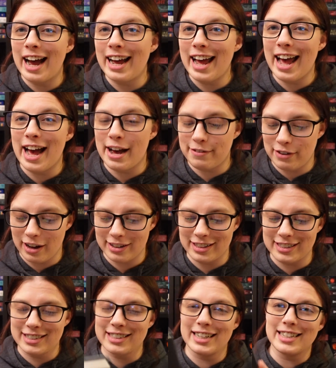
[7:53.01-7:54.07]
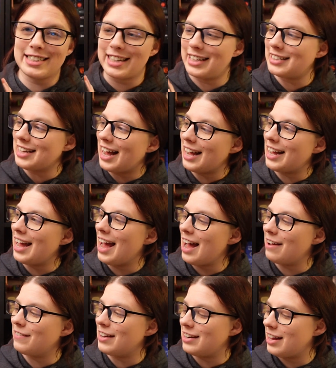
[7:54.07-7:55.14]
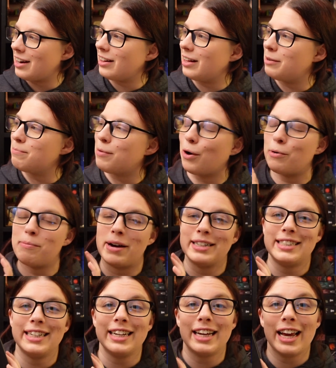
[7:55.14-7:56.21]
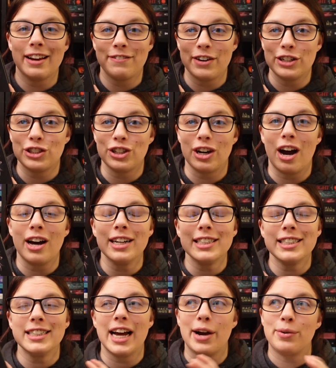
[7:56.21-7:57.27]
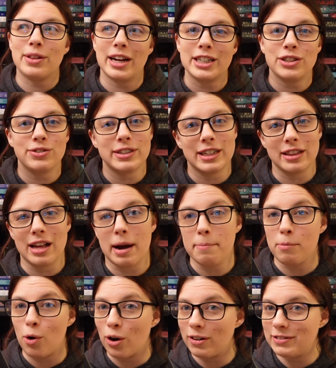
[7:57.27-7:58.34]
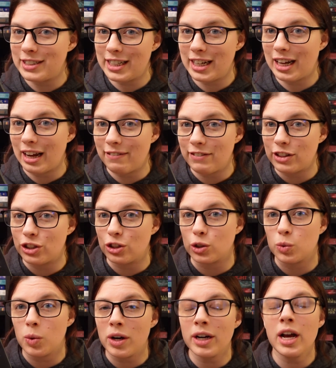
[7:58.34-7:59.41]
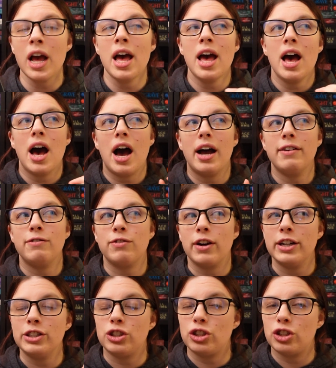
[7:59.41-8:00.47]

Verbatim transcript: I have on this list is I have Nettle and Bone by T. Kingfisher. Honestly, I would like to read a lot more of T. Kingfisher's work. I've read